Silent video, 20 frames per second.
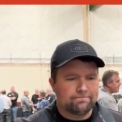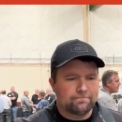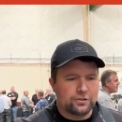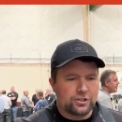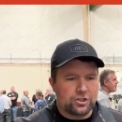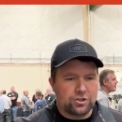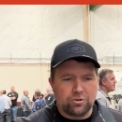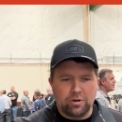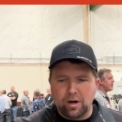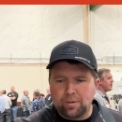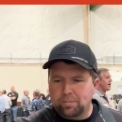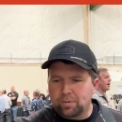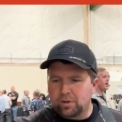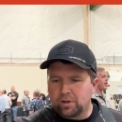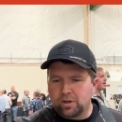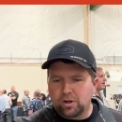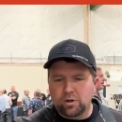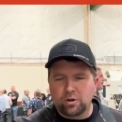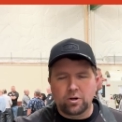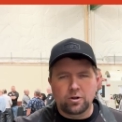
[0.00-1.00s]
We do upper
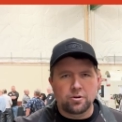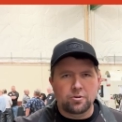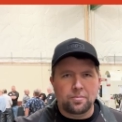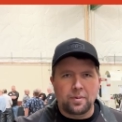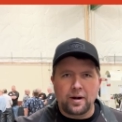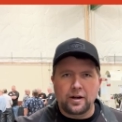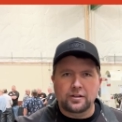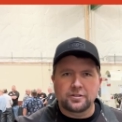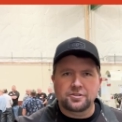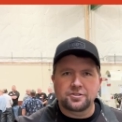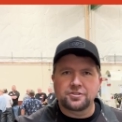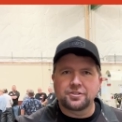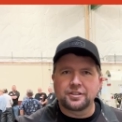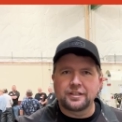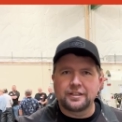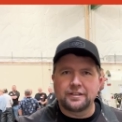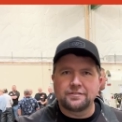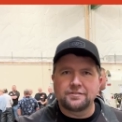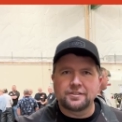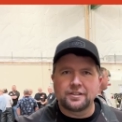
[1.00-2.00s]
and lower repair
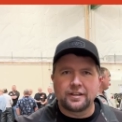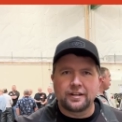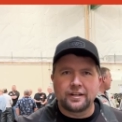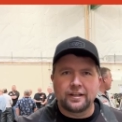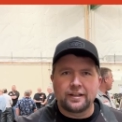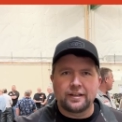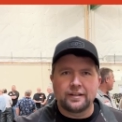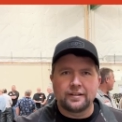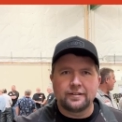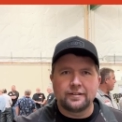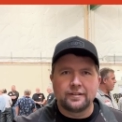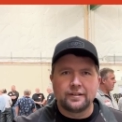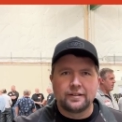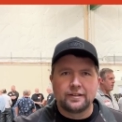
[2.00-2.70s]
sleeves in it,